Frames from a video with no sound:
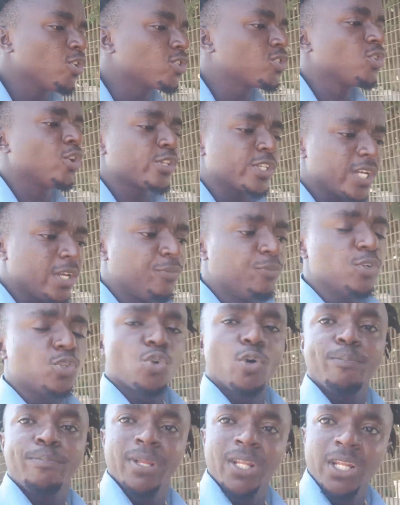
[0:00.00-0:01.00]
ought not even
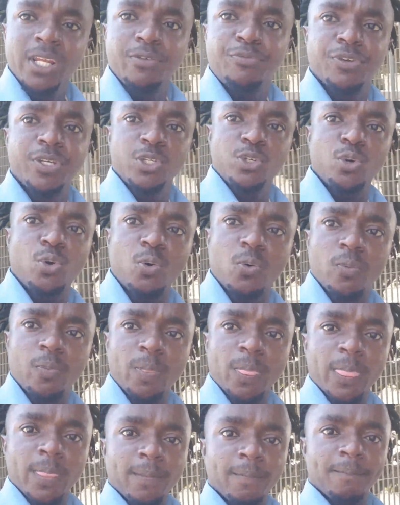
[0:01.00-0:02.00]
to believe in you.
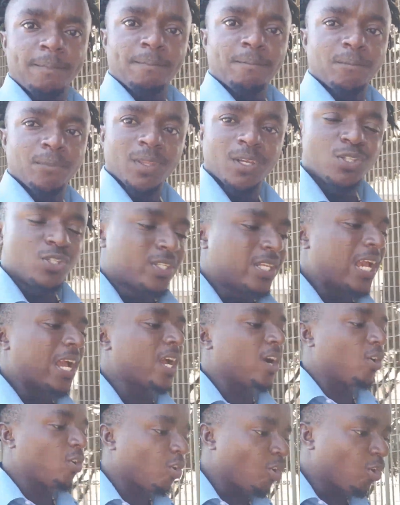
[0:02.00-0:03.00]

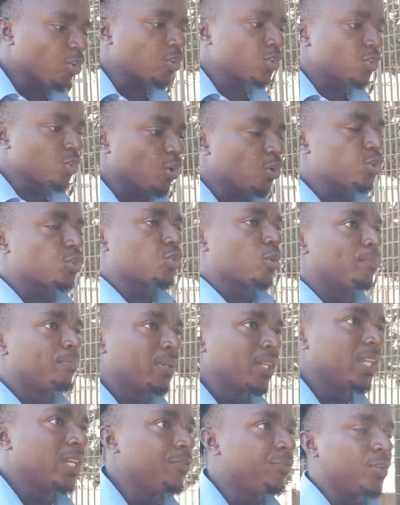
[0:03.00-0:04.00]
They ought not to
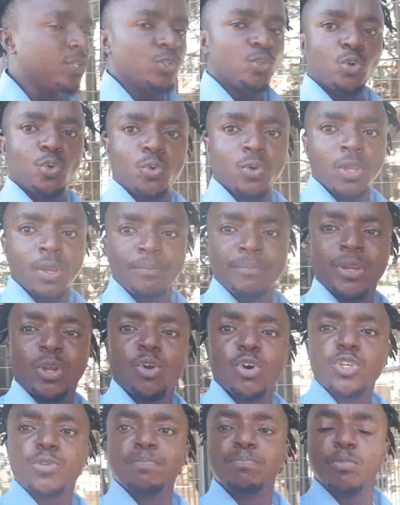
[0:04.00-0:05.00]
believe in you
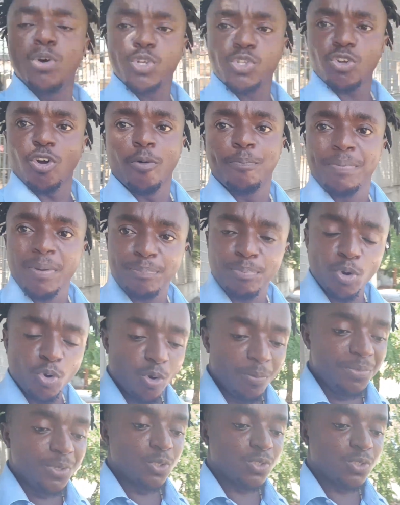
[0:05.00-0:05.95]
because most of people whom